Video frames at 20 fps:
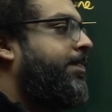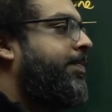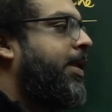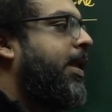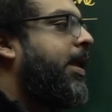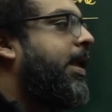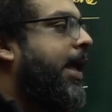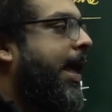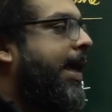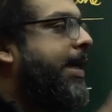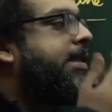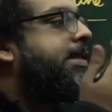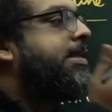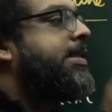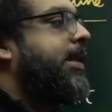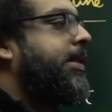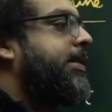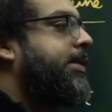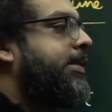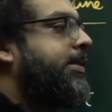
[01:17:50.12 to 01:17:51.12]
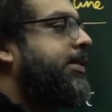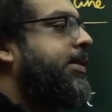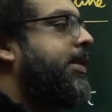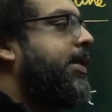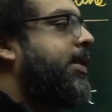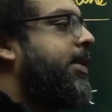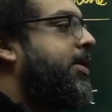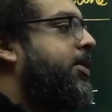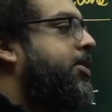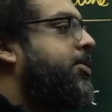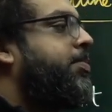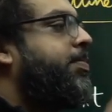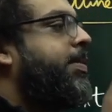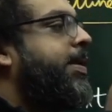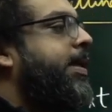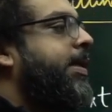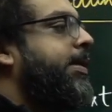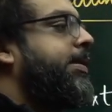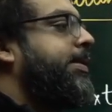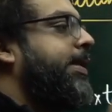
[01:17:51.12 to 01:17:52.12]
guides us to be
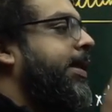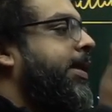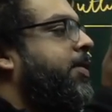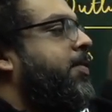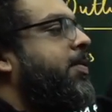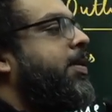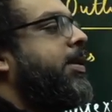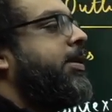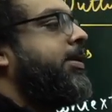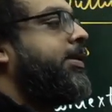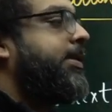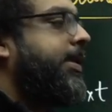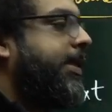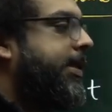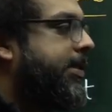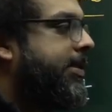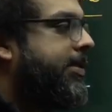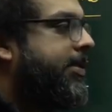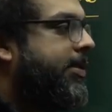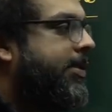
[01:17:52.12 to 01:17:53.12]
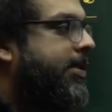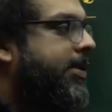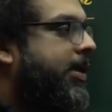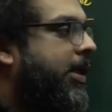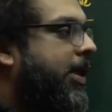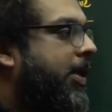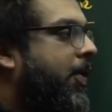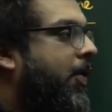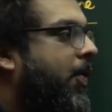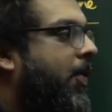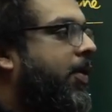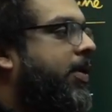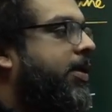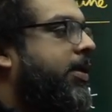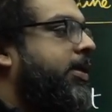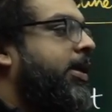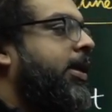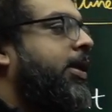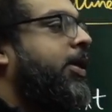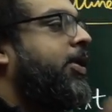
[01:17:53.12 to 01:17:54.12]
a secular state, or
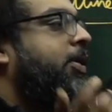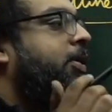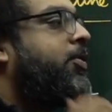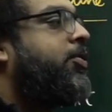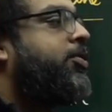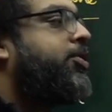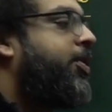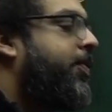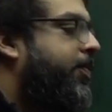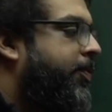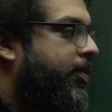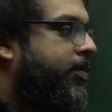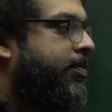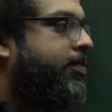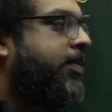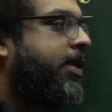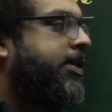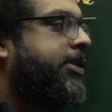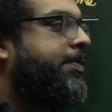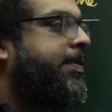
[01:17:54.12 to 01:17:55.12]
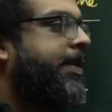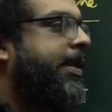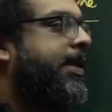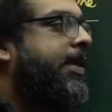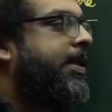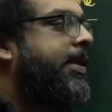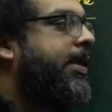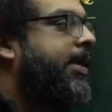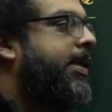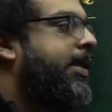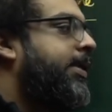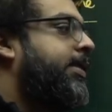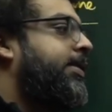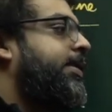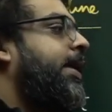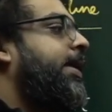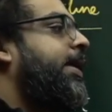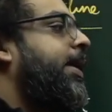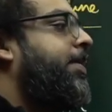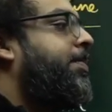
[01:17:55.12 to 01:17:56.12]
the conclusion must be
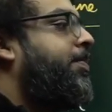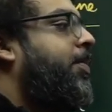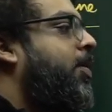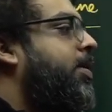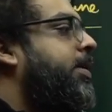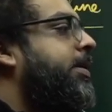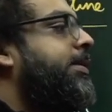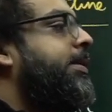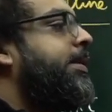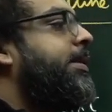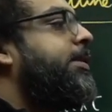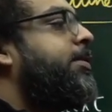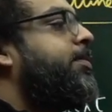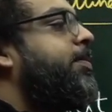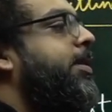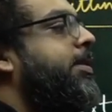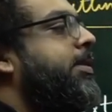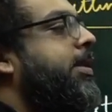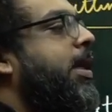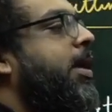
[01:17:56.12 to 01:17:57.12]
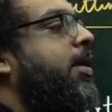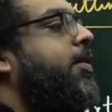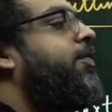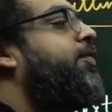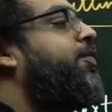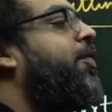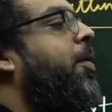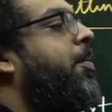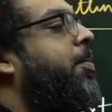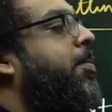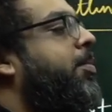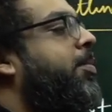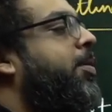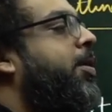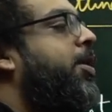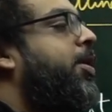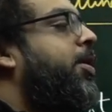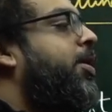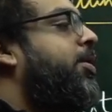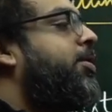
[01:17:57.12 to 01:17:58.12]
that our policies must conform
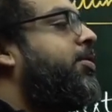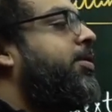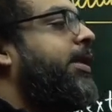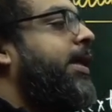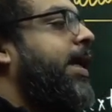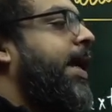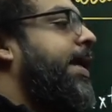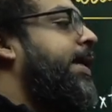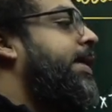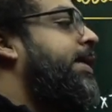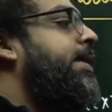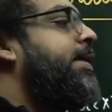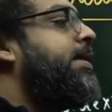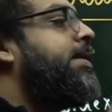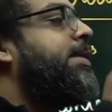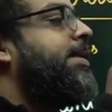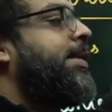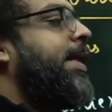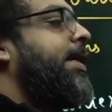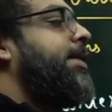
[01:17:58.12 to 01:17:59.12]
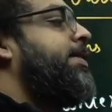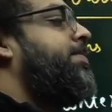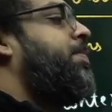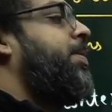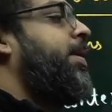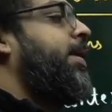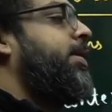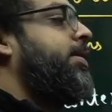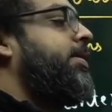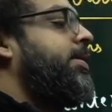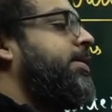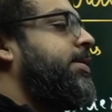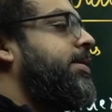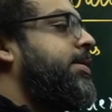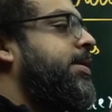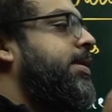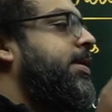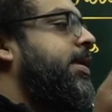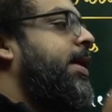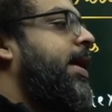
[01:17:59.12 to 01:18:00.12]
to the ideals and aspirations
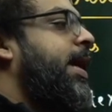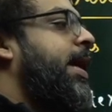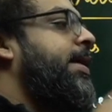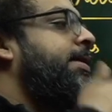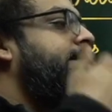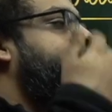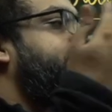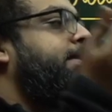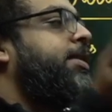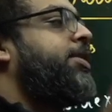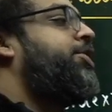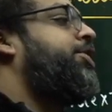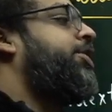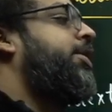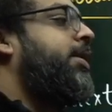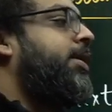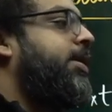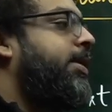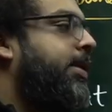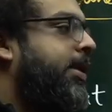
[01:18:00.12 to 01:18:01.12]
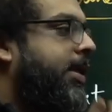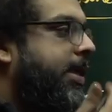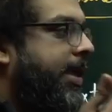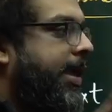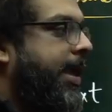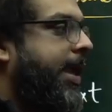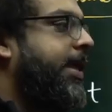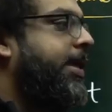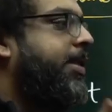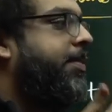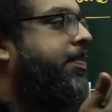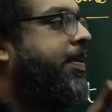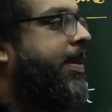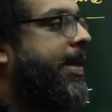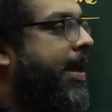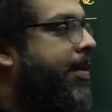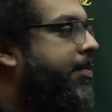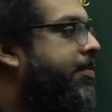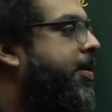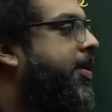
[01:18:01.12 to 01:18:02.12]
as mentioned in the
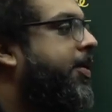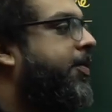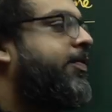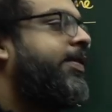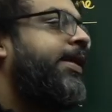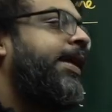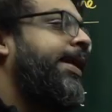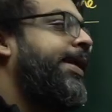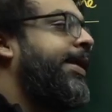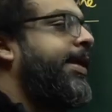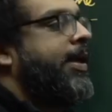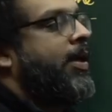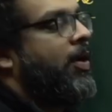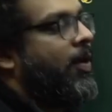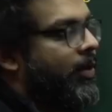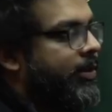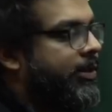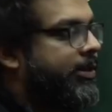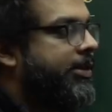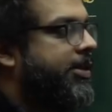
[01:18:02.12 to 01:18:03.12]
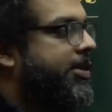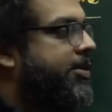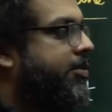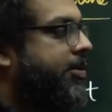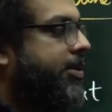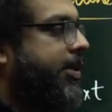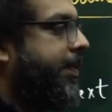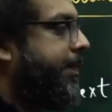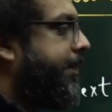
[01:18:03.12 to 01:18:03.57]
preamble of the Indian Constitution.